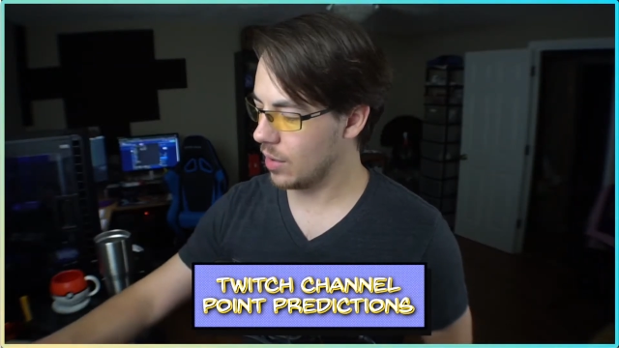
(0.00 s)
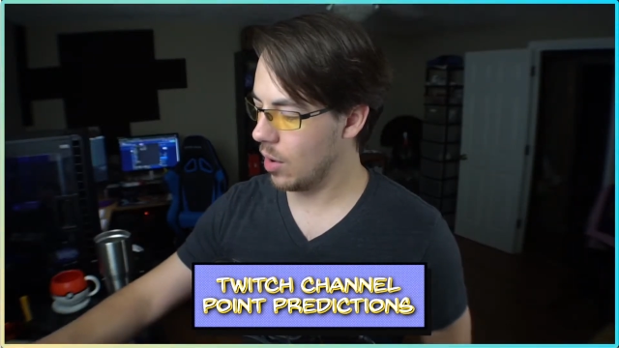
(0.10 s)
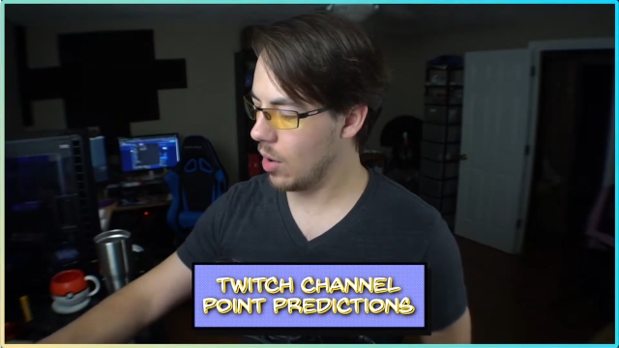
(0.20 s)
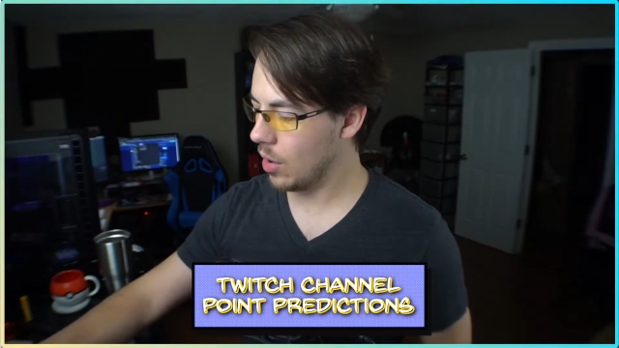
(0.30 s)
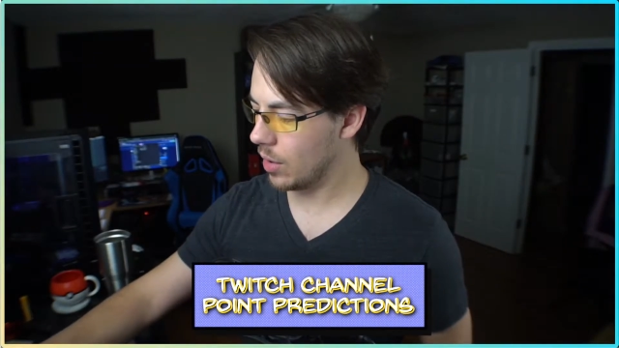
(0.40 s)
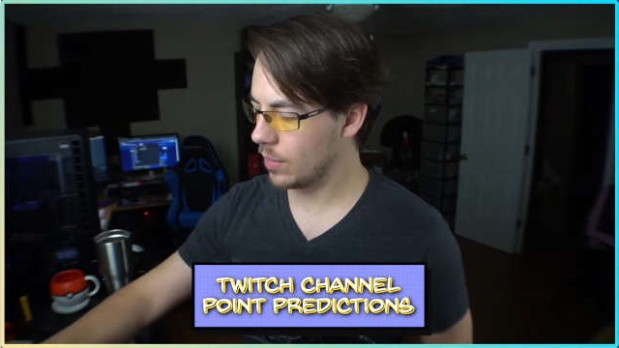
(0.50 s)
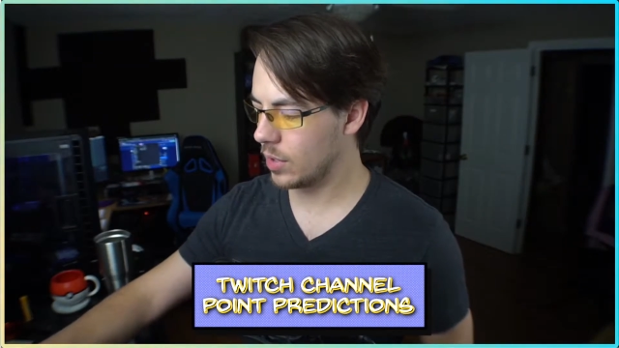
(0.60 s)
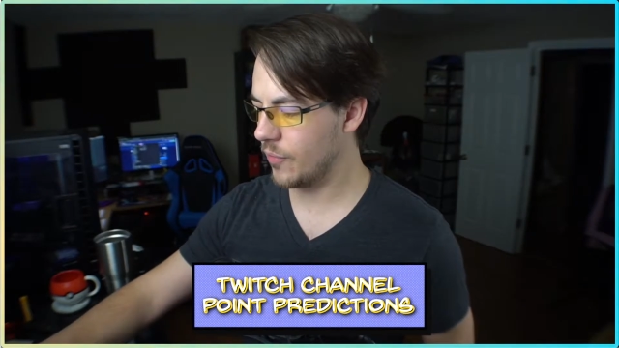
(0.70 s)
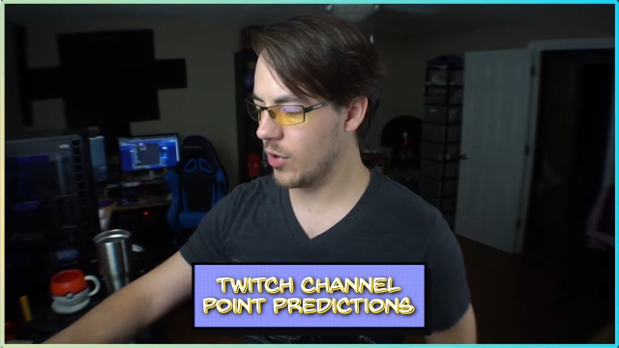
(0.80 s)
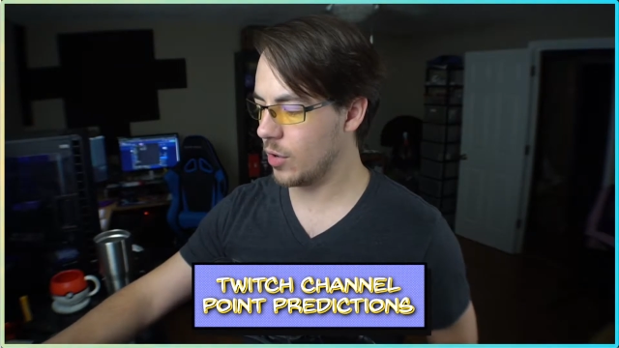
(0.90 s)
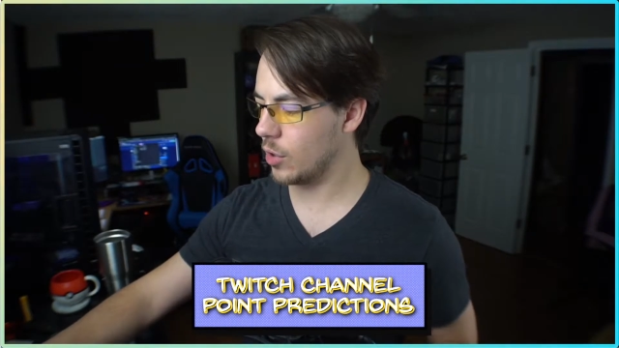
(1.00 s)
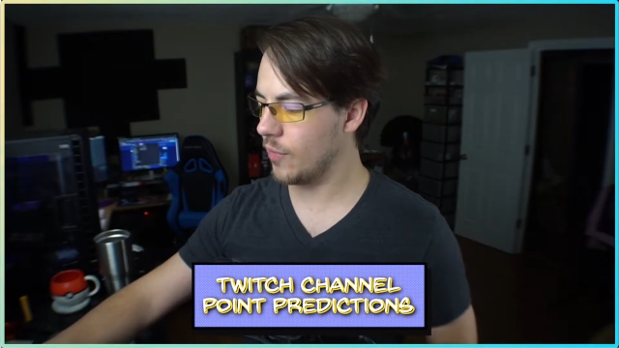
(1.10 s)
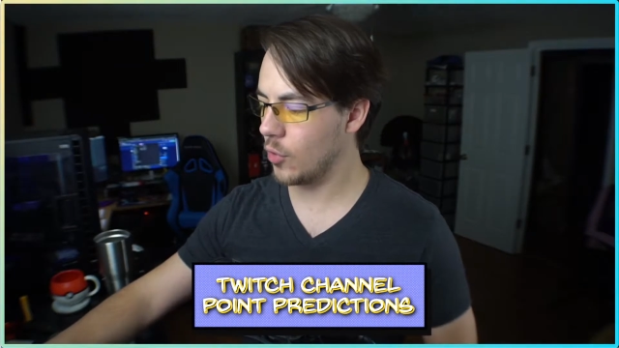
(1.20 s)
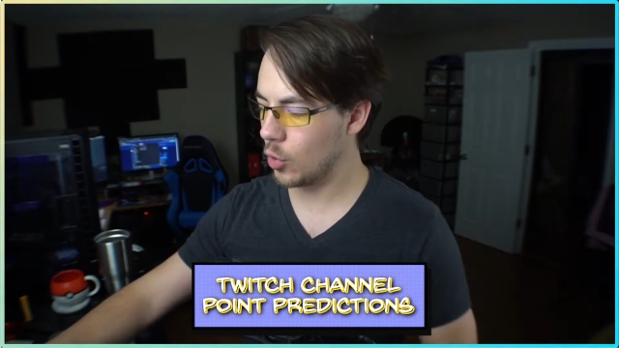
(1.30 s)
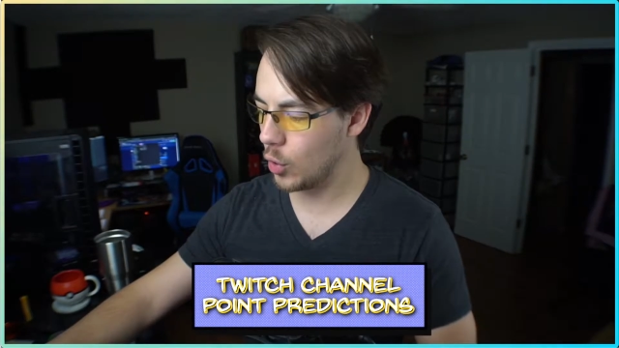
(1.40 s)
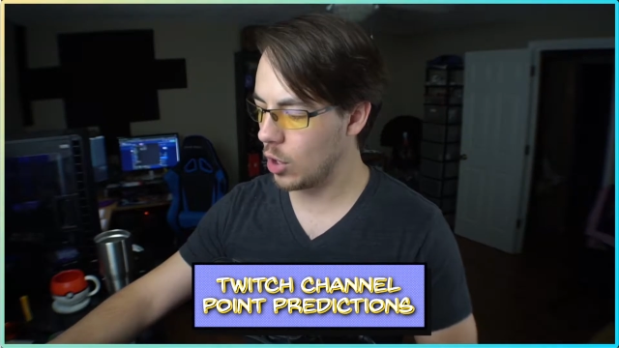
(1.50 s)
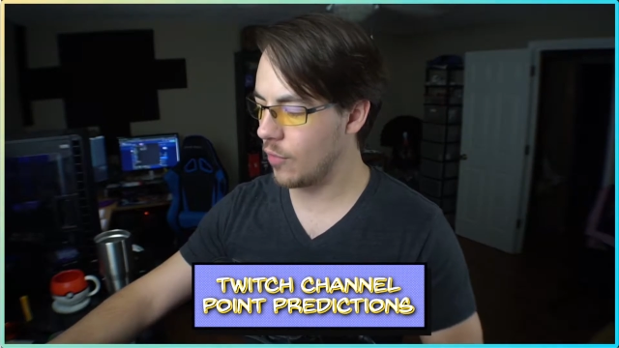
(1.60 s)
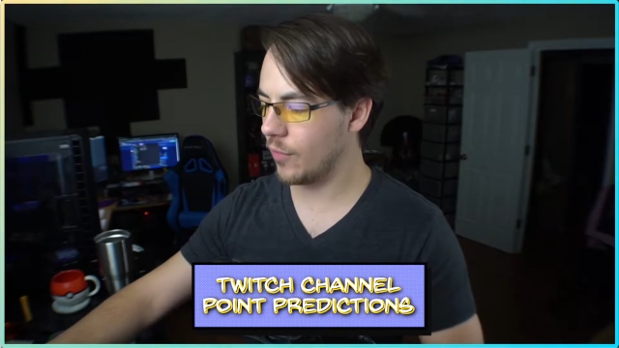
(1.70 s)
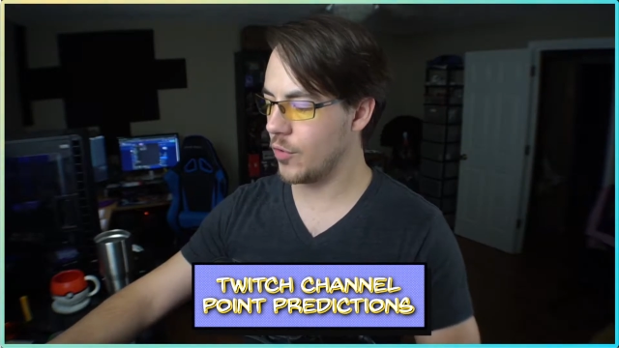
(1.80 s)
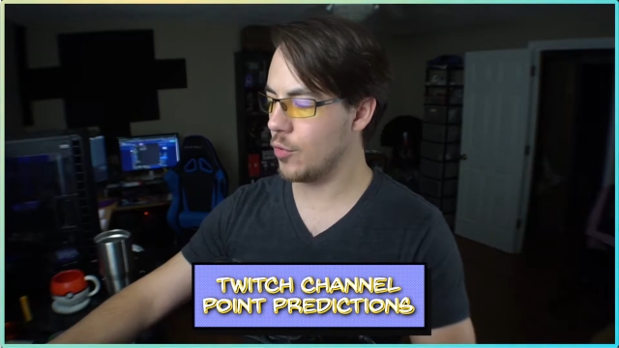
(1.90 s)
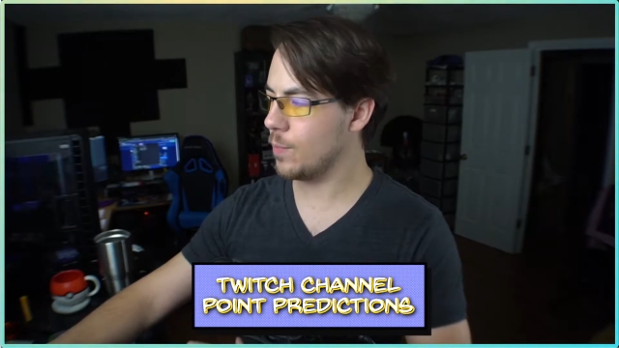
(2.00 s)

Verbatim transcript: are. Giving a, giving a quick overview